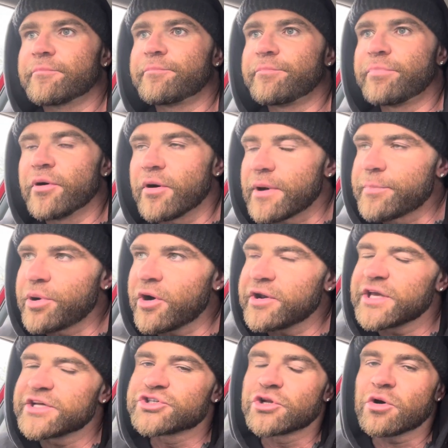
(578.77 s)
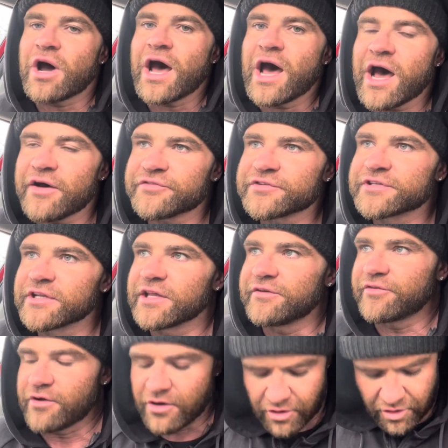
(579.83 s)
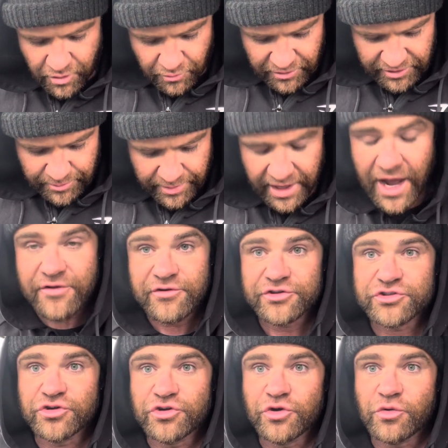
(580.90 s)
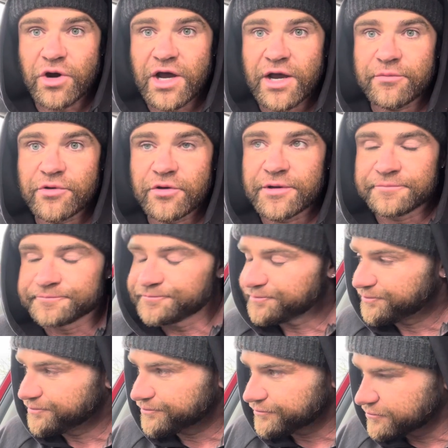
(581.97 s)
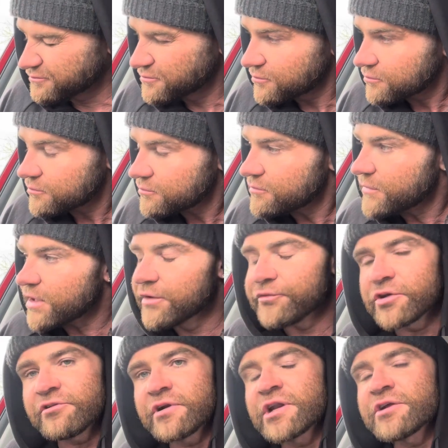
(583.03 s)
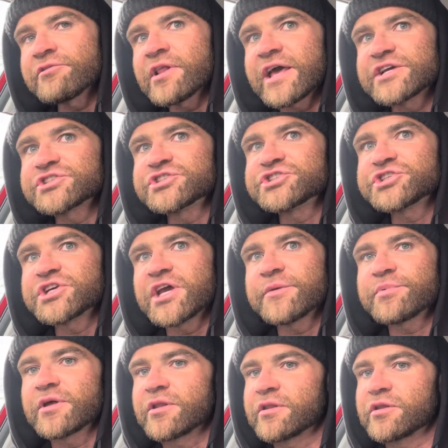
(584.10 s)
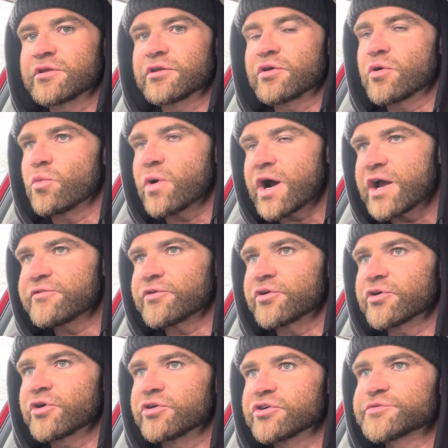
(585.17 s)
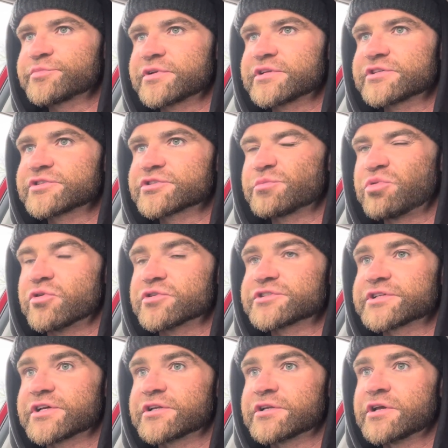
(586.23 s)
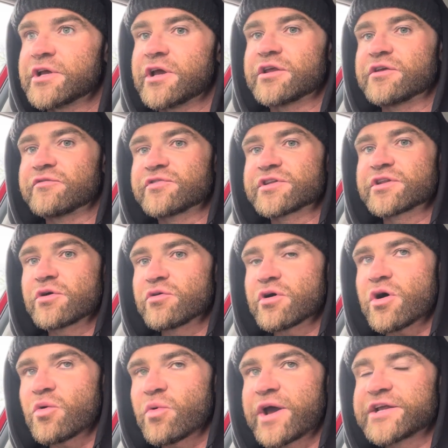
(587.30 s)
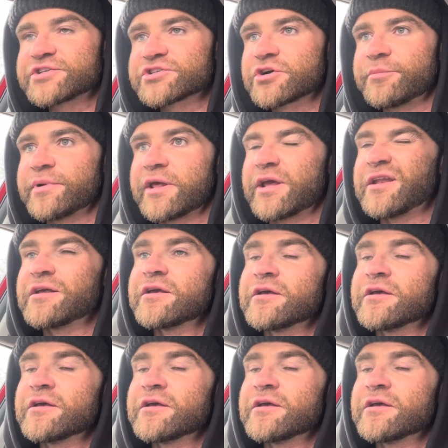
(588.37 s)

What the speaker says: But my point is, you don't have to live at home with your parents to do what I'm doing. If you're in a relationship and your wife or your husband is supporting, and you've still got a wage coming in,